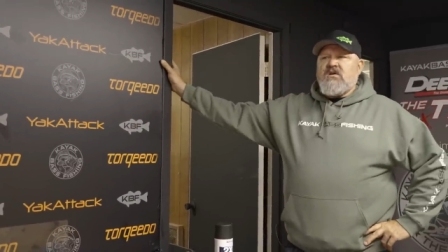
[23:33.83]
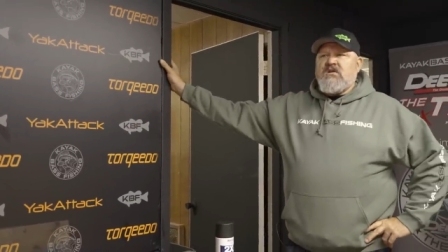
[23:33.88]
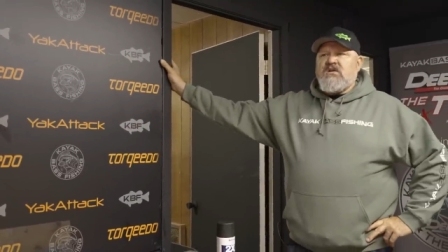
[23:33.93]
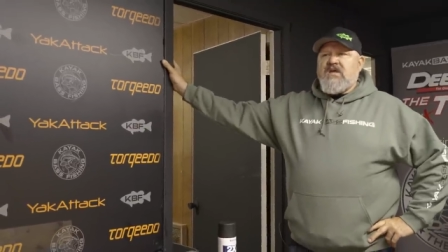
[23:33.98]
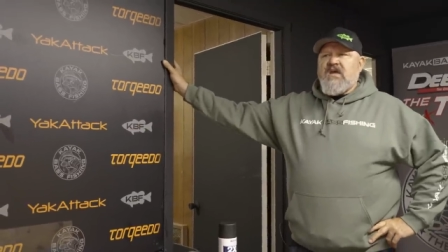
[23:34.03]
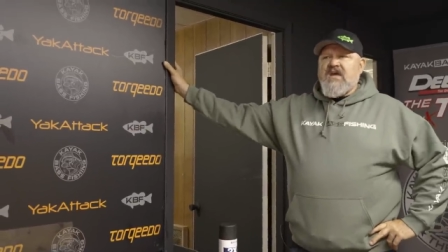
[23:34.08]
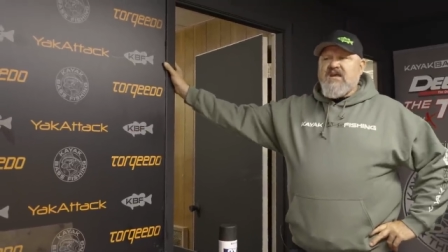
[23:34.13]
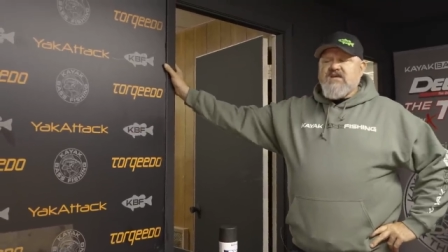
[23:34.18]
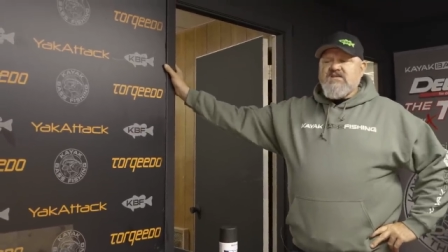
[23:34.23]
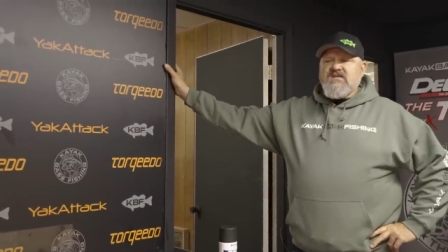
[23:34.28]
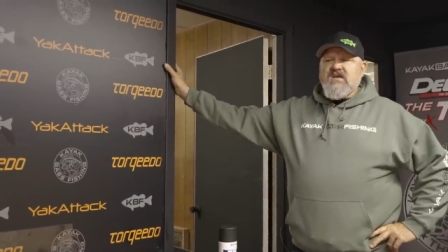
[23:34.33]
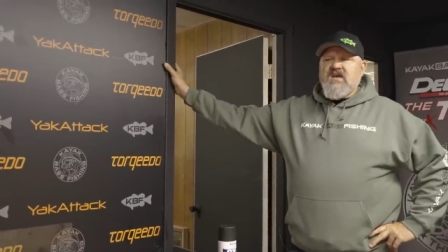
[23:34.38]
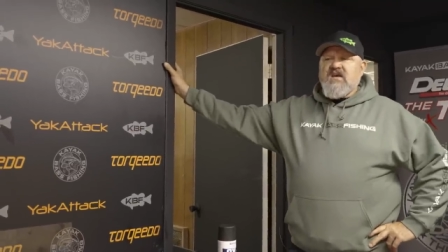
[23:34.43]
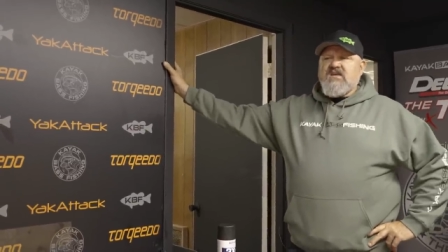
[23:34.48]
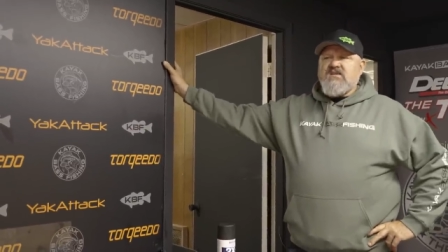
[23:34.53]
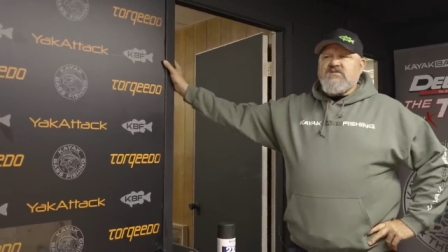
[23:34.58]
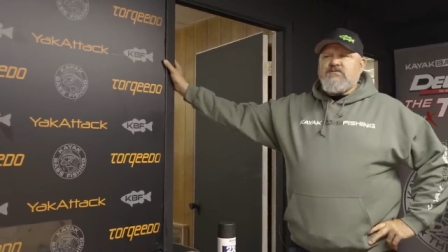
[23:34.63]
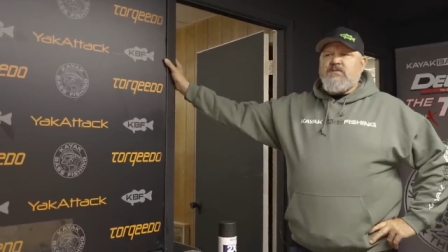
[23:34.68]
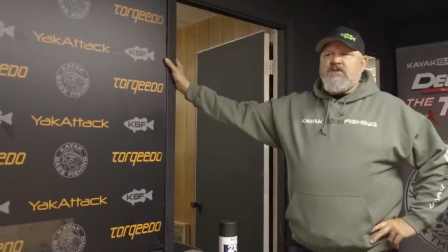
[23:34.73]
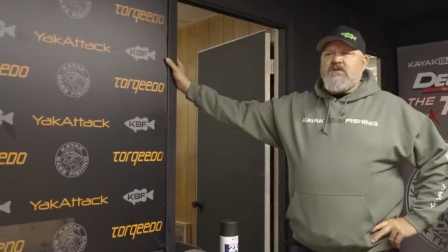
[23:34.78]
Yak Attack
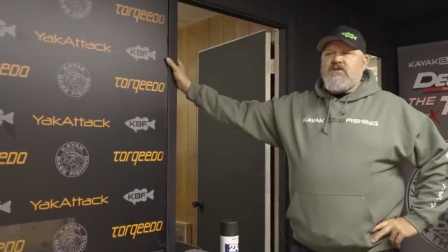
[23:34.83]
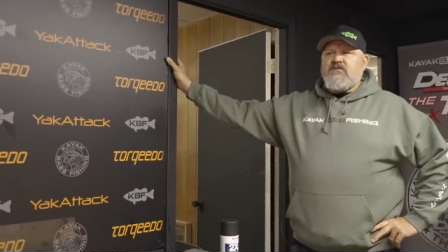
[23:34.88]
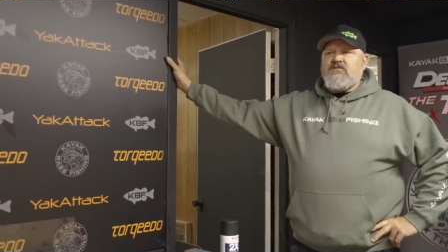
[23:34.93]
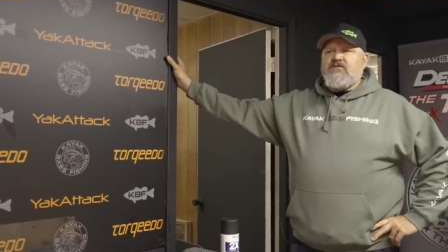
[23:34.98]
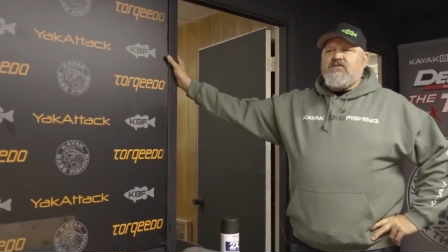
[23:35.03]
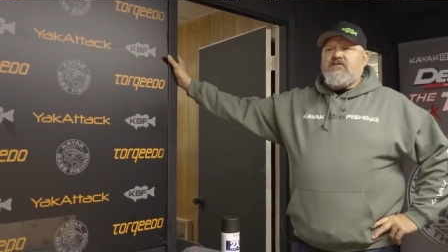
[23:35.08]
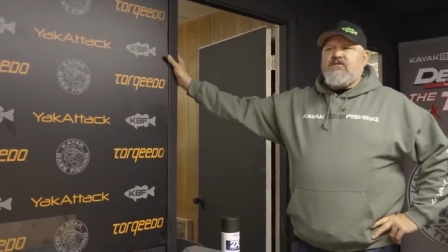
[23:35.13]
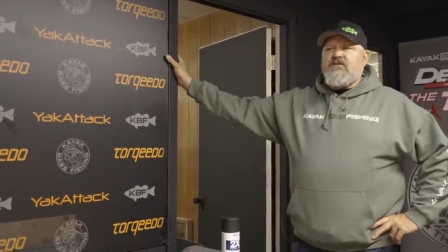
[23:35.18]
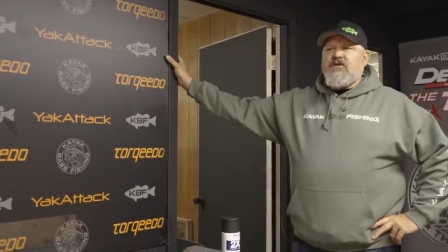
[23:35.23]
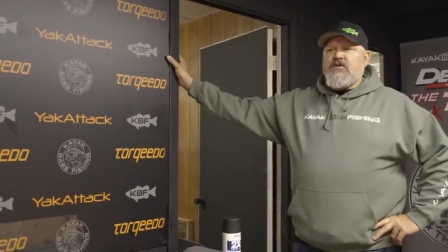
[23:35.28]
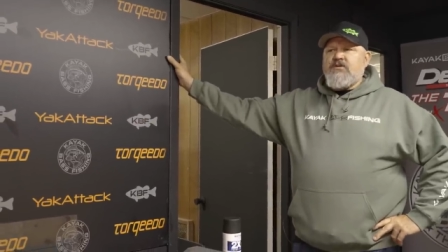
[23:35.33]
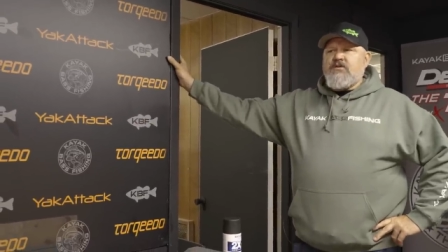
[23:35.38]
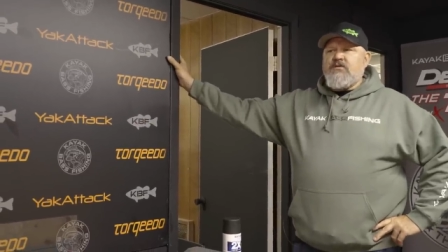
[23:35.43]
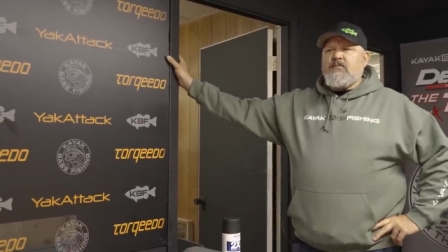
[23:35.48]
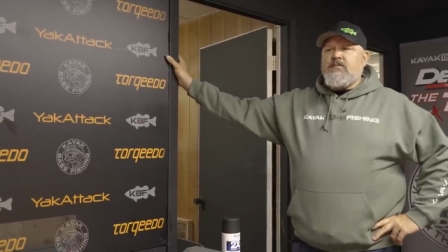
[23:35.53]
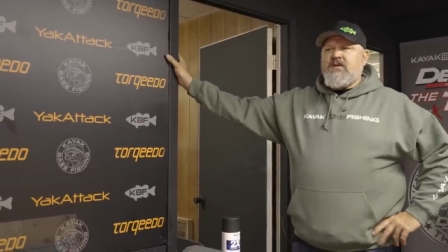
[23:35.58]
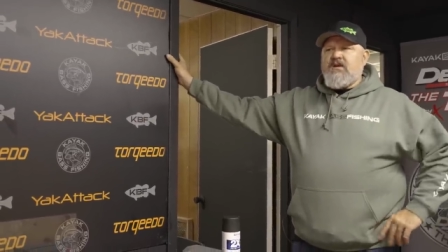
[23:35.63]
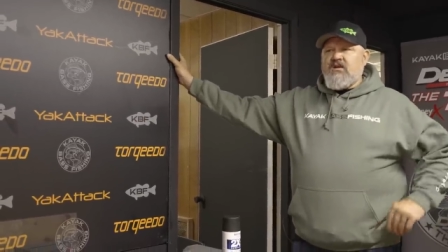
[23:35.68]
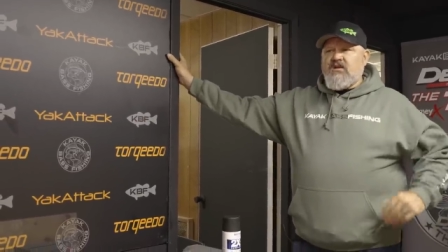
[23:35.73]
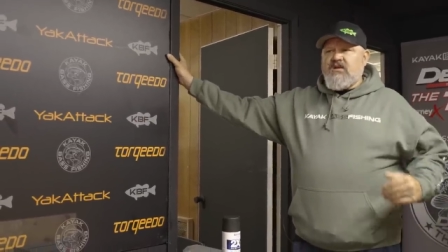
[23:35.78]
has been
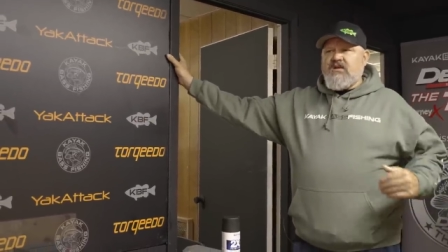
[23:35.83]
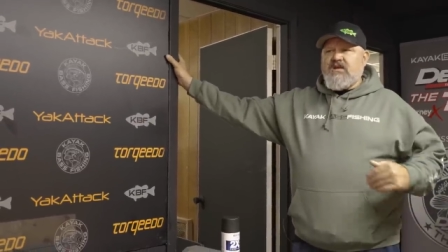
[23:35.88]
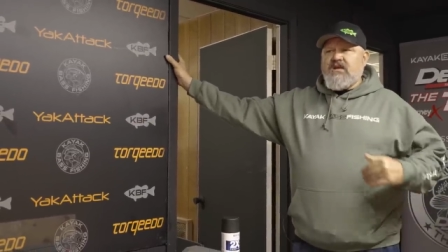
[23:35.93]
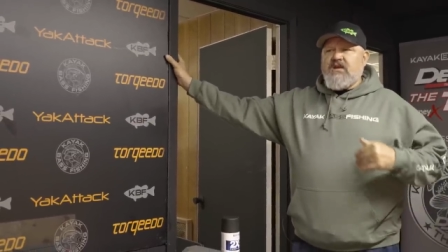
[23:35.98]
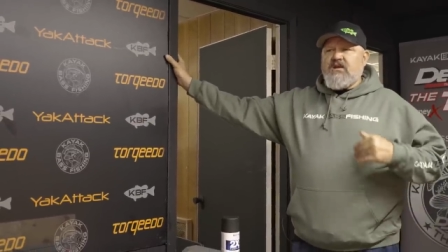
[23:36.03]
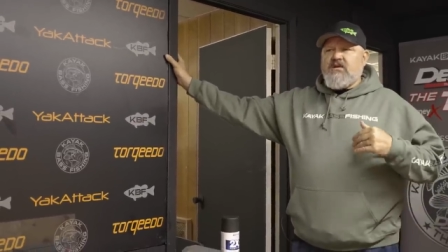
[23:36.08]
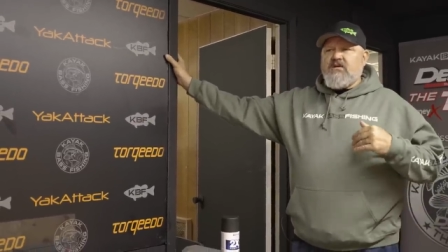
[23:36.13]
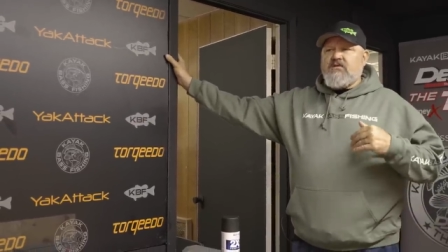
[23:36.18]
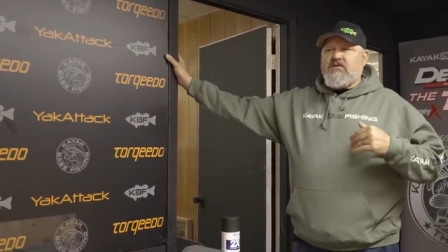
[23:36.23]
fundamentally